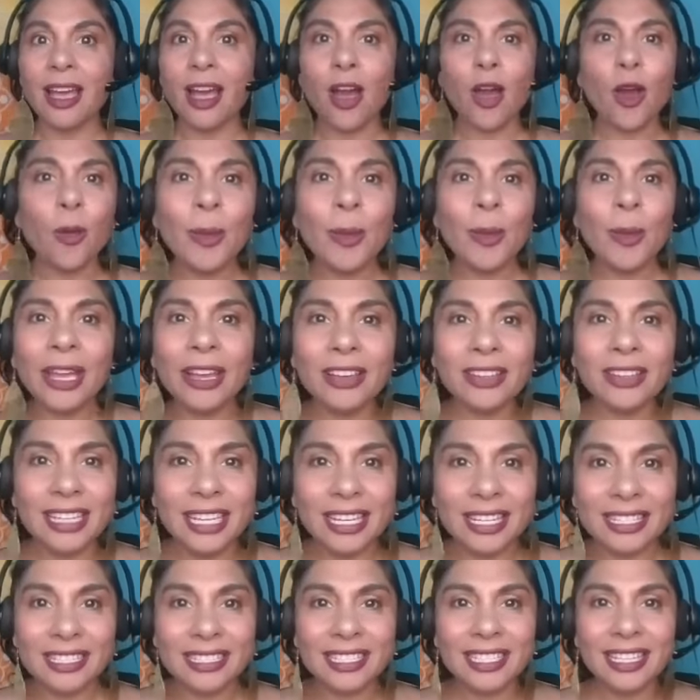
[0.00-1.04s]
oh my
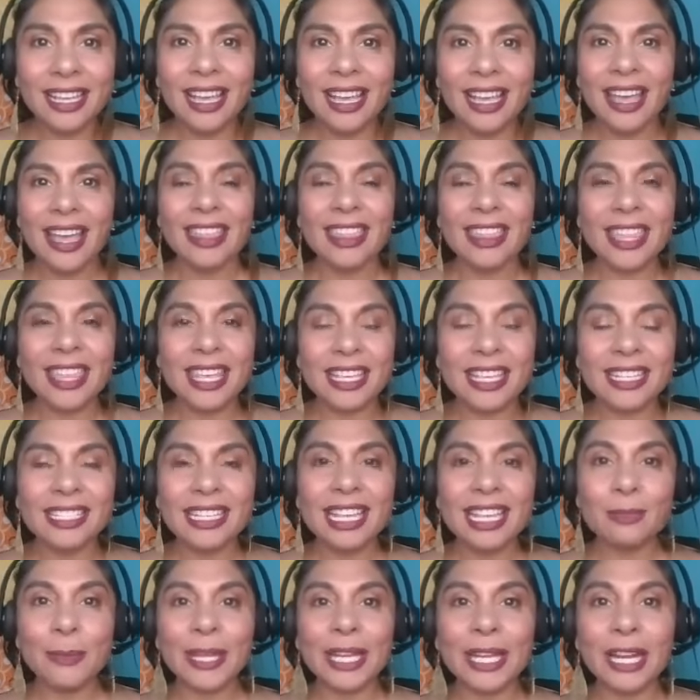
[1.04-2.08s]
goodness, this
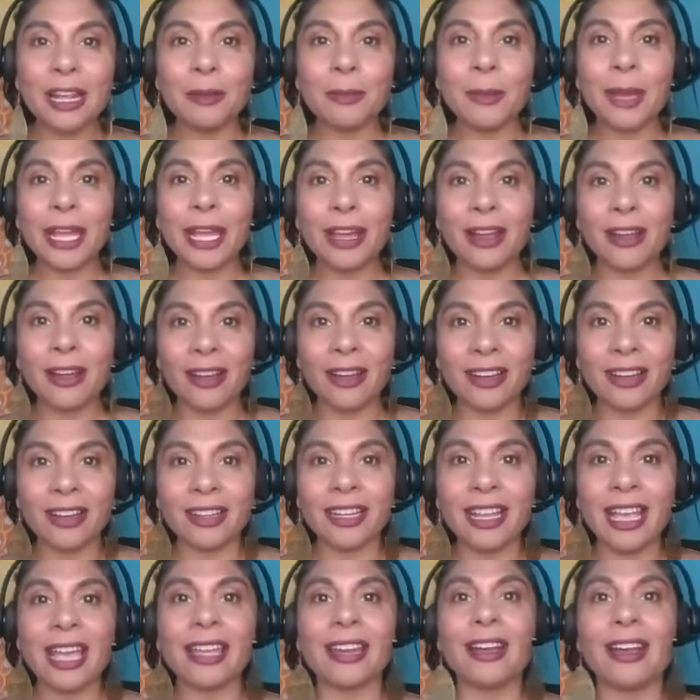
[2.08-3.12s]
has been on my heart
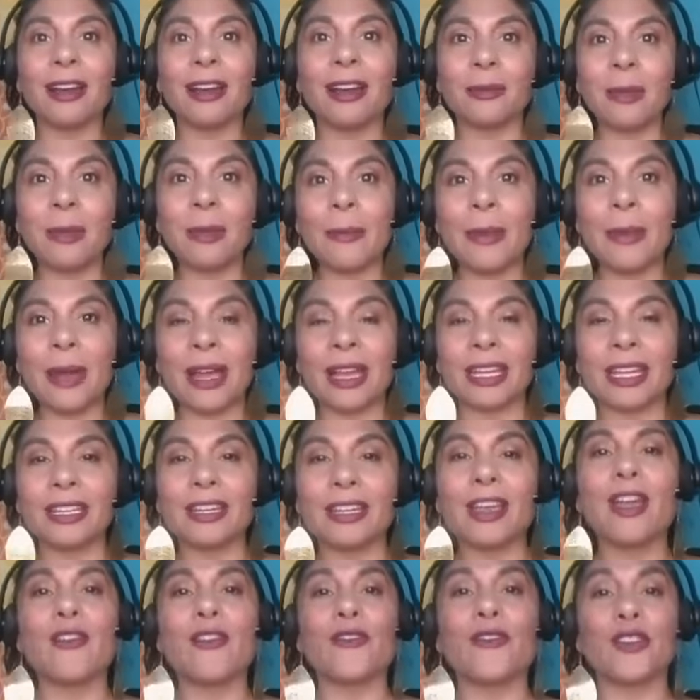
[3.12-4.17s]
and on my mind
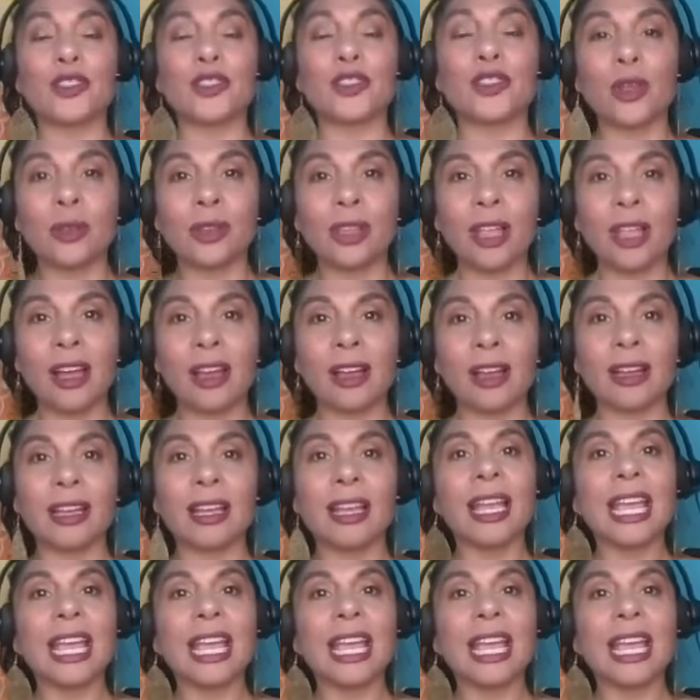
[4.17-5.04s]
for so long.